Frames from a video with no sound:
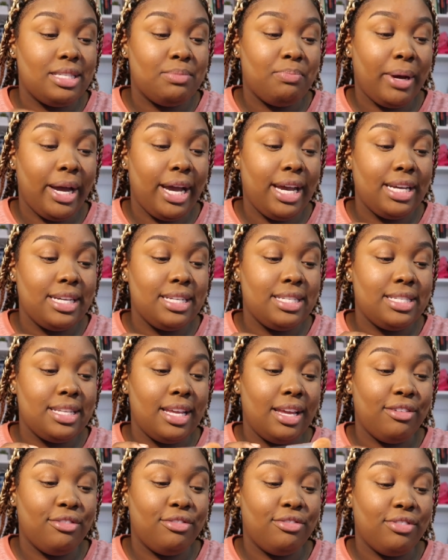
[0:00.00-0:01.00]
Spice
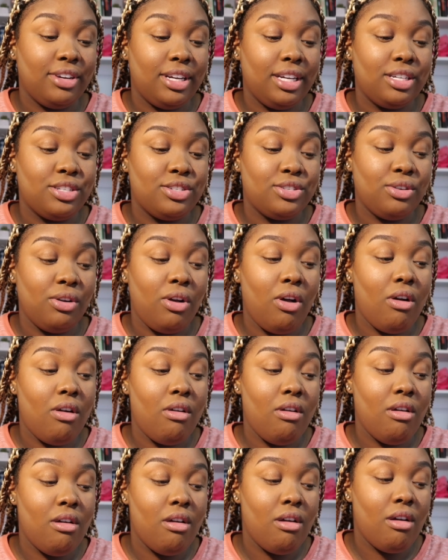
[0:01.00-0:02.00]
and Free Control,